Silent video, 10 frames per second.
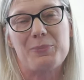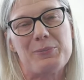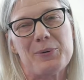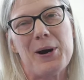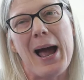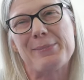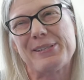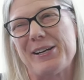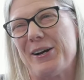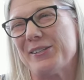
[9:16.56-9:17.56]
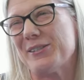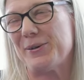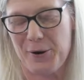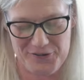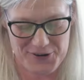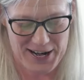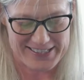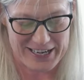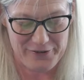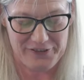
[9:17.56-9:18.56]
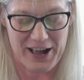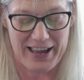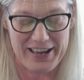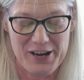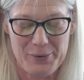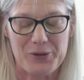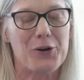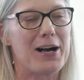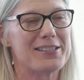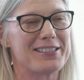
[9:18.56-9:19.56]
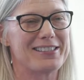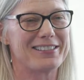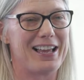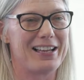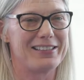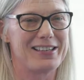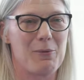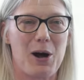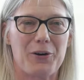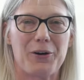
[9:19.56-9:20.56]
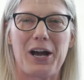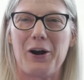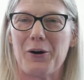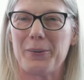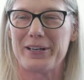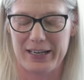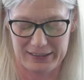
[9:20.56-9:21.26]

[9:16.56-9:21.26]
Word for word: But perhaps I also over-identify with Austen's lines about her heroine,